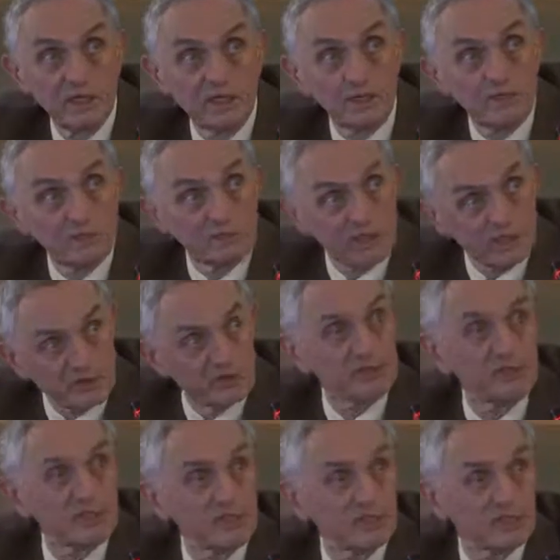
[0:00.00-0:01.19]
There will be
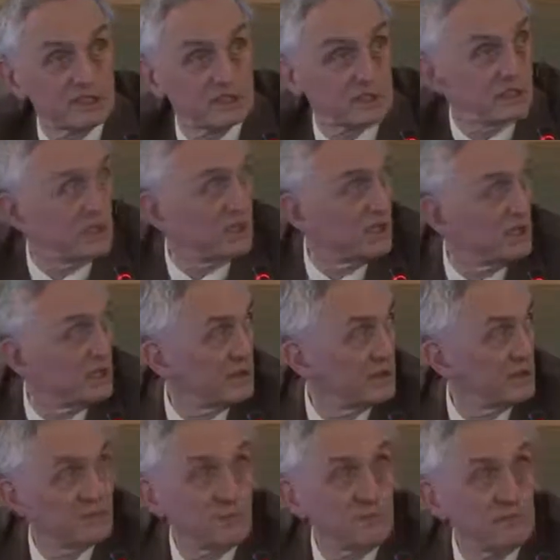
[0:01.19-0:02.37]
groups in society that
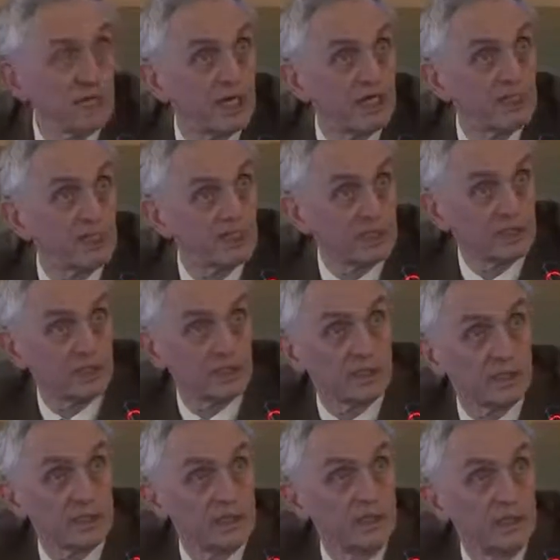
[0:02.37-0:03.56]
will be badly
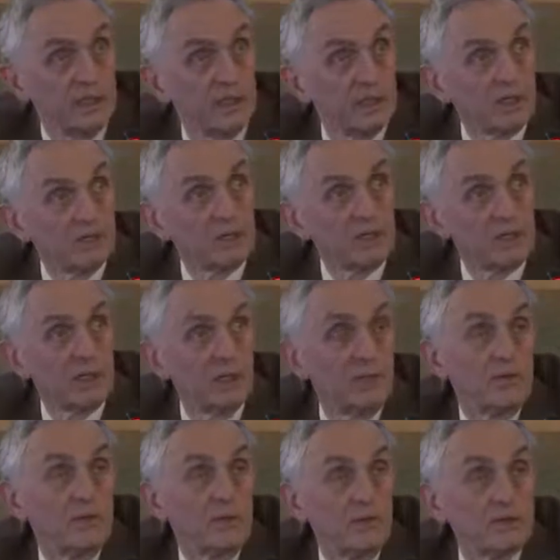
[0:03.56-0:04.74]
hit, but
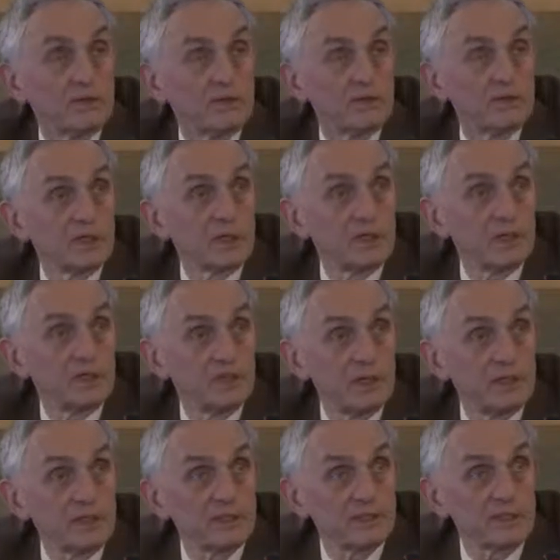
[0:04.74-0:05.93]
a majority of
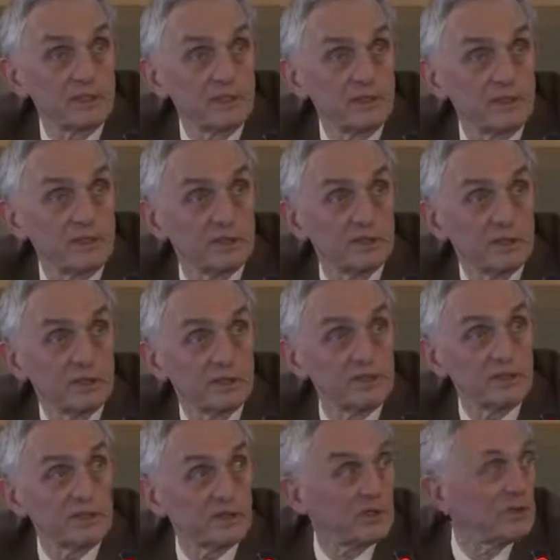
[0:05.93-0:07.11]
pensioners
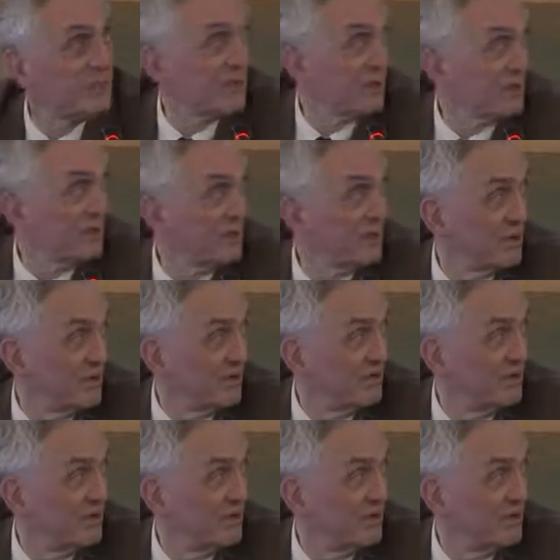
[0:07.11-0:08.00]
feel they're better off.